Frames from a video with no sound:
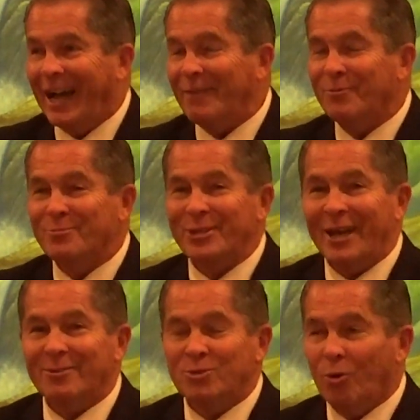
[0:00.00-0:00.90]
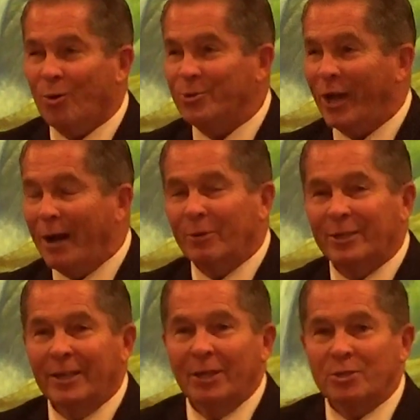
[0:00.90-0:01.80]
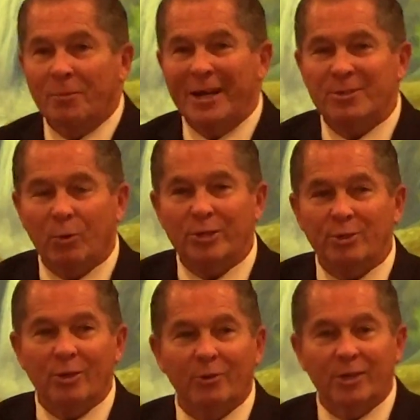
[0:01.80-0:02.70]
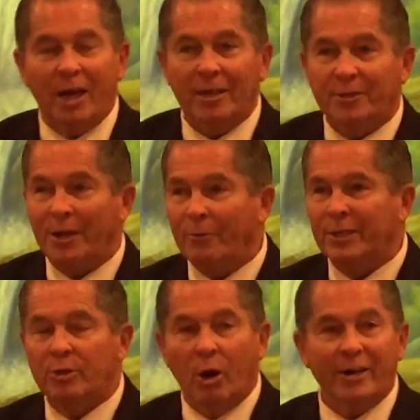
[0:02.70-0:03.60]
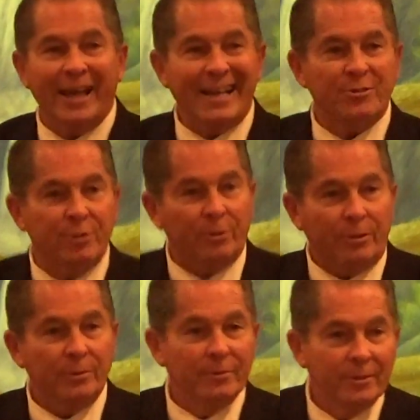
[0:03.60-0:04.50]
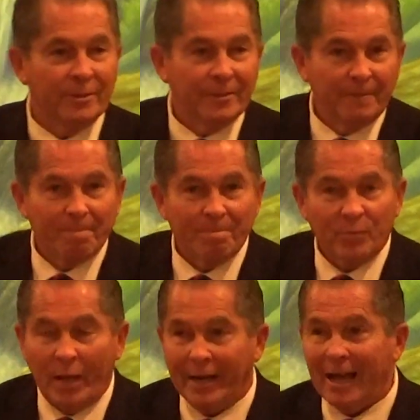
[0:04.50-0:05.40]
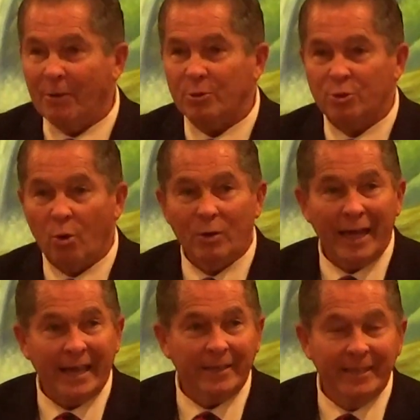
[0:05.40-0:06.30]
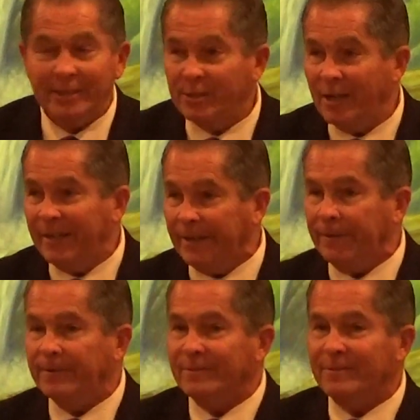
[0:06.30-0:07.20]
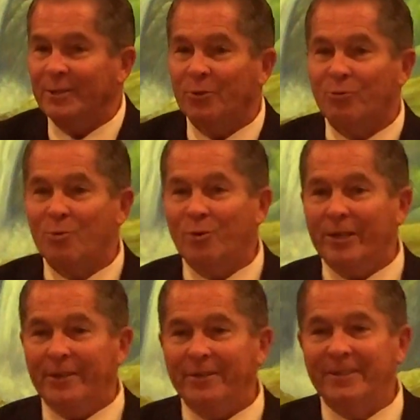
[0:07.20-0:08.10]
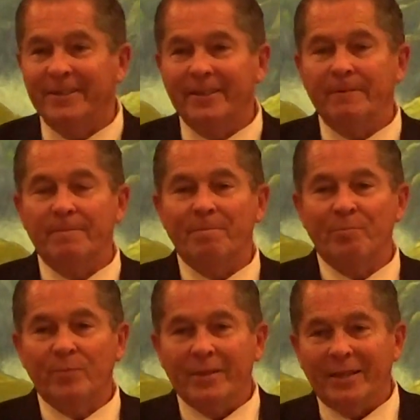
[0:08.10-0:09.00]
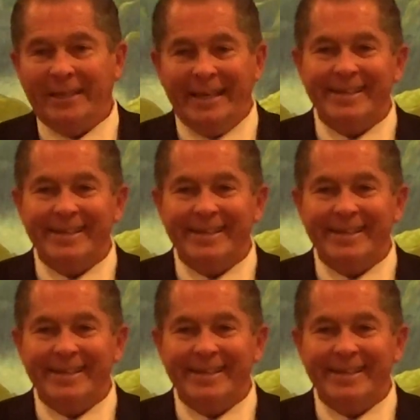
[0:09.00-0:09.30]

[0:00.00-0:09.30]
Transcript: I'm from South Georgia. I went, somebody said, where'd you go to college? I went to Darty High School. And I was so glad to get done, get through with it.